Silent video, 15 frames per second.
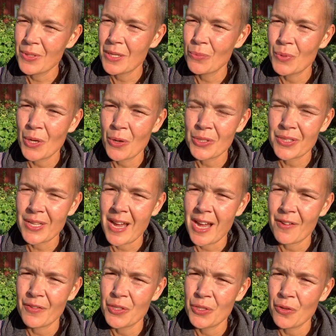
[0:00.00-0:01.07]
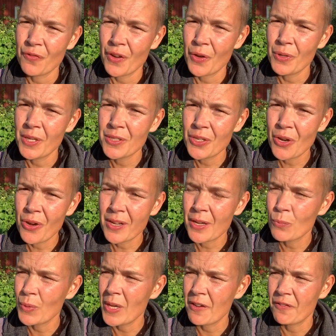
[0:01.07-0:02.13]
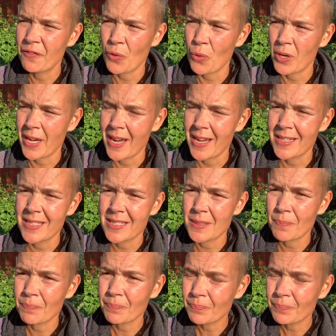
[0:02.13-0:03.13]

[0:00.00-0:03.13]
And we also have a Newfoundland dog and we have 4 cats.